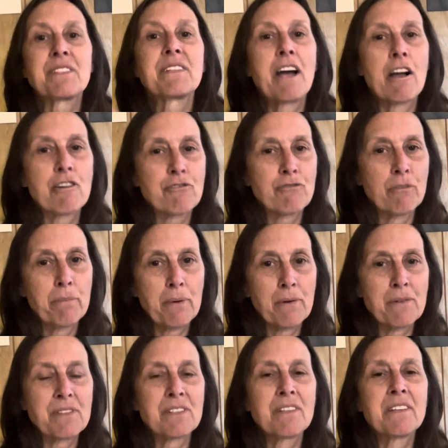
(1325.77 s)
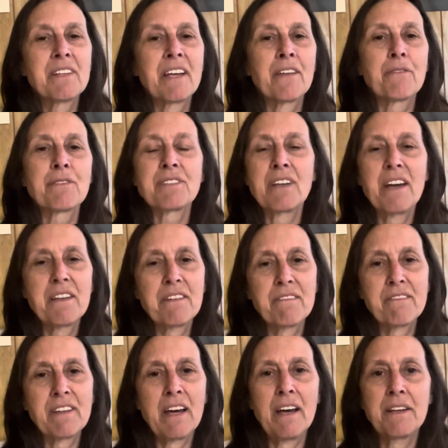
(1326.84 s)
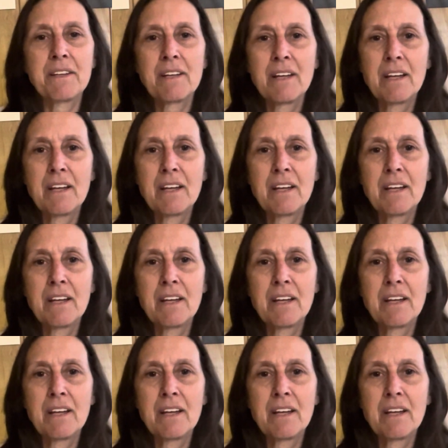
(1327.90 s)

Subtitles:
actual person on the other side of that,